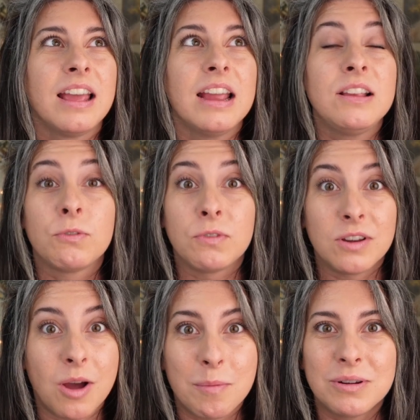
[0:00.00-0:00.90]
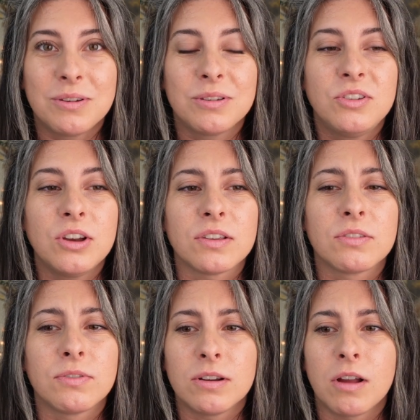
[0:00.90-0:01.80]
It's phenomenal,
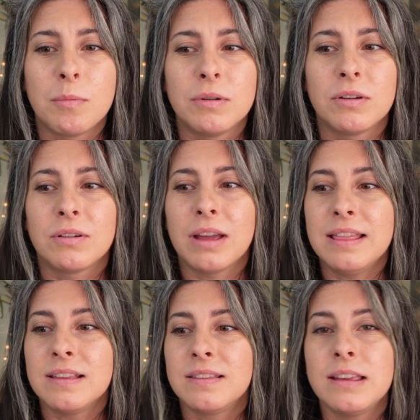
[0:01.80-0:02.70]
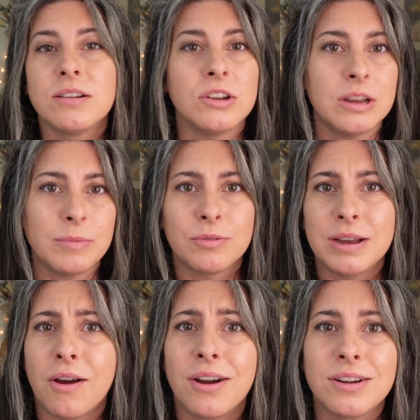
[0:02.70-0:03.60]
just phenomenal. And the synergy
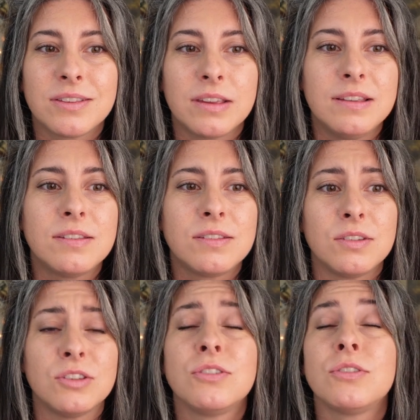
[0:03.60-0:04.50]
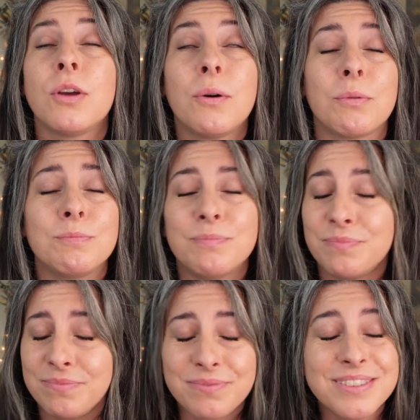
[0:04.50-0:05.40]
between hearts is just so,
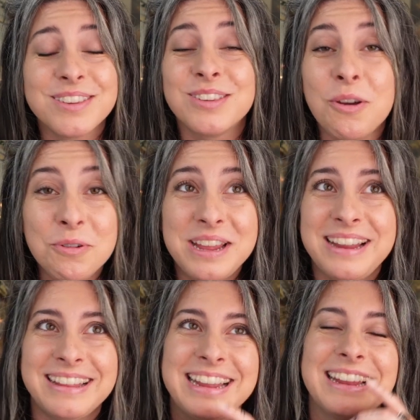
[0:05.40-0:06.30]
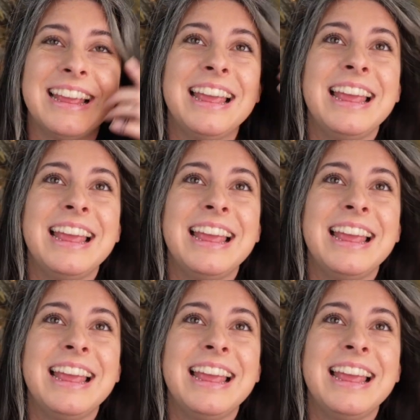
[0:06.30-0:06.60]
so healing.